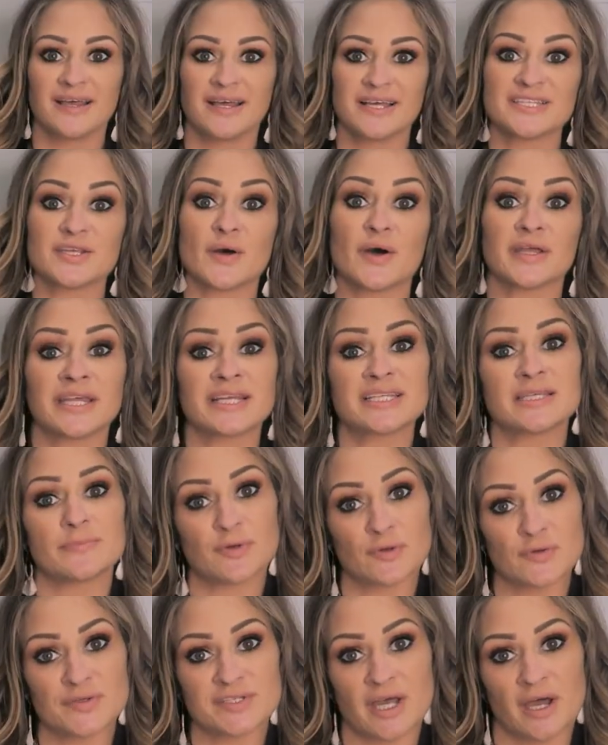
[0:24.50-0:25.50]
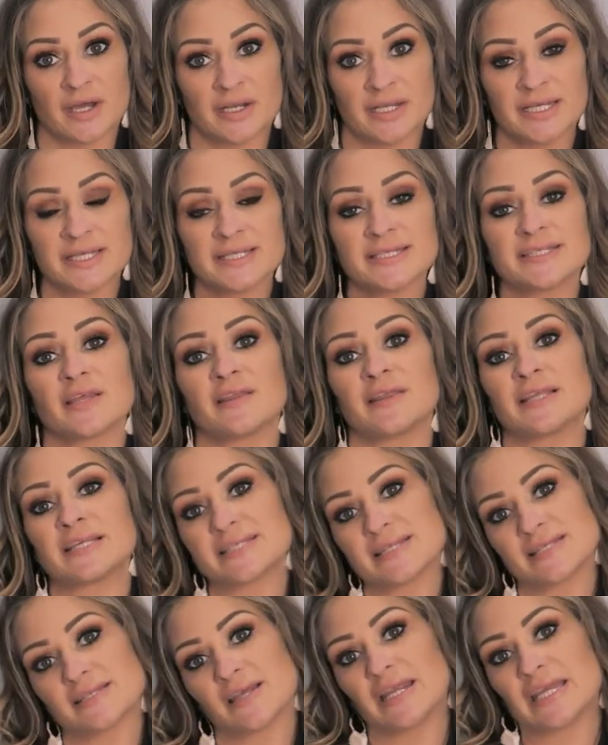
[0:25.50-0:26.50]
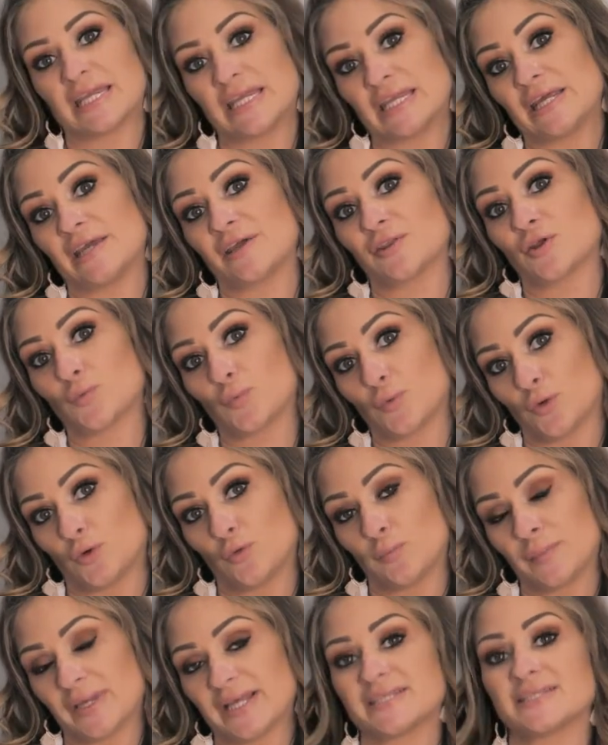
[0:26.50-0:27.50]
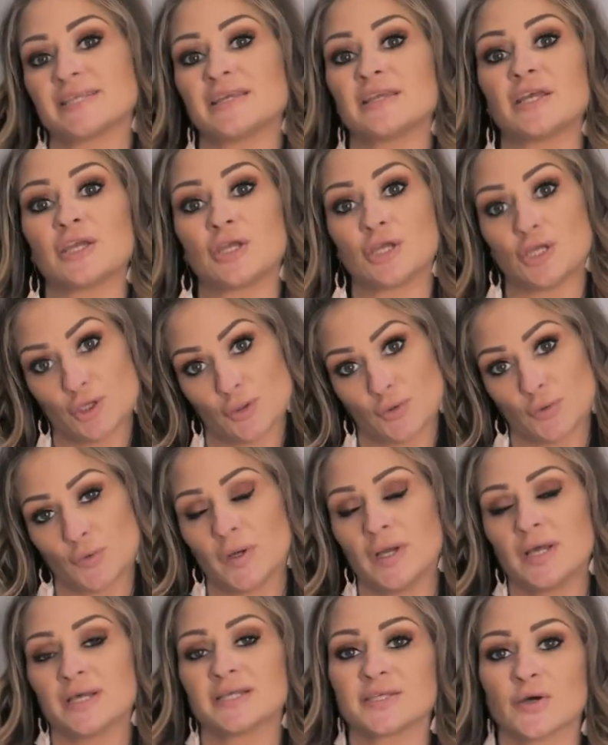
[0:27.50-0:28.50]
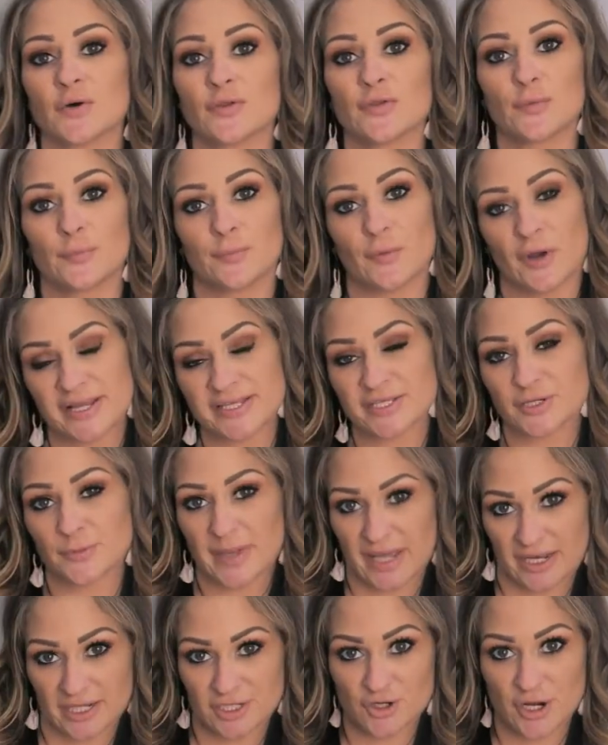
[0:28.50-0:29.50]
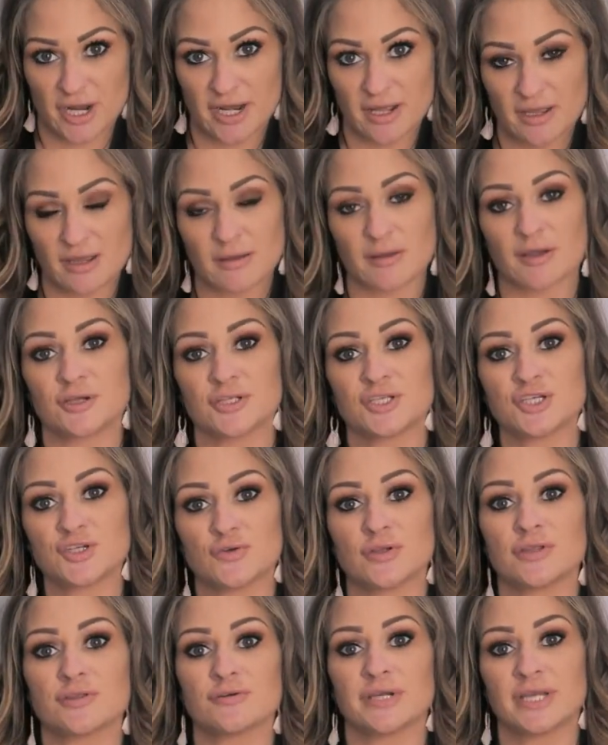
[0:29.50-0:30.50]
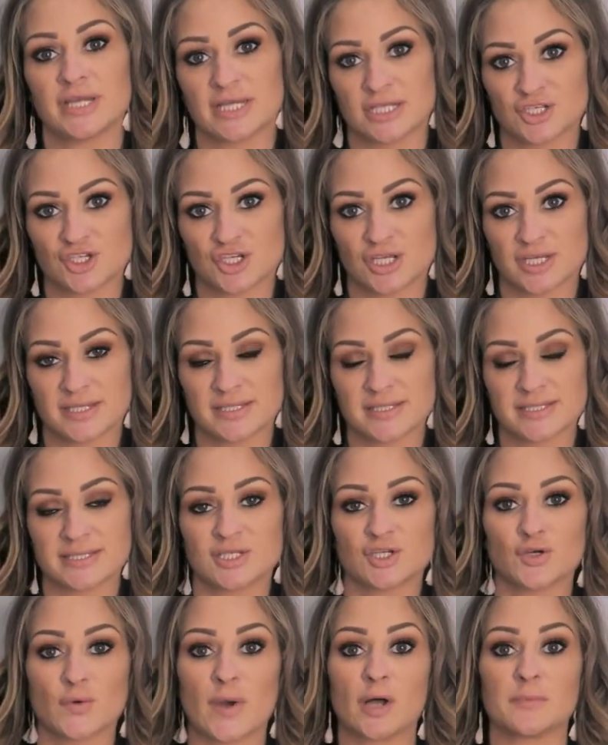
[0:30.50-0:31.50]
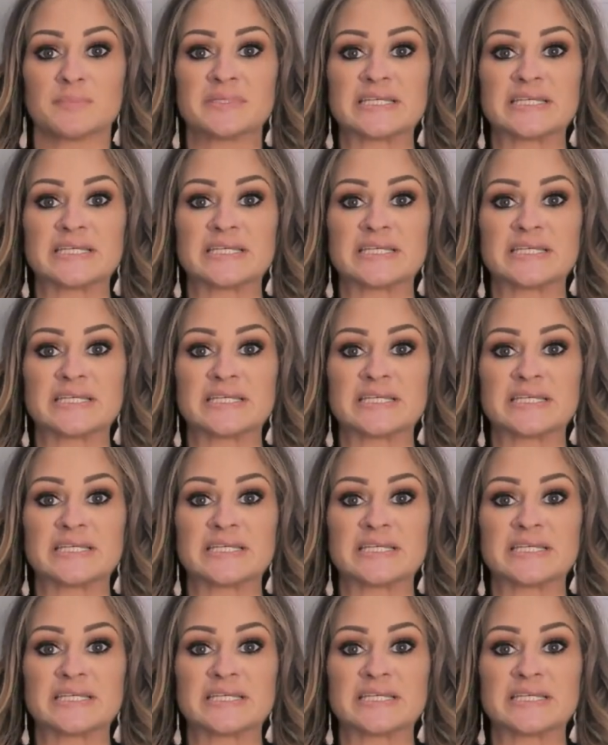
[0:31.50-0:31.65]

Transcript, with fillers: So unlike typical saunas, this is not heating the room, it's heating you. So the rays are penetrating a good two to three inches to help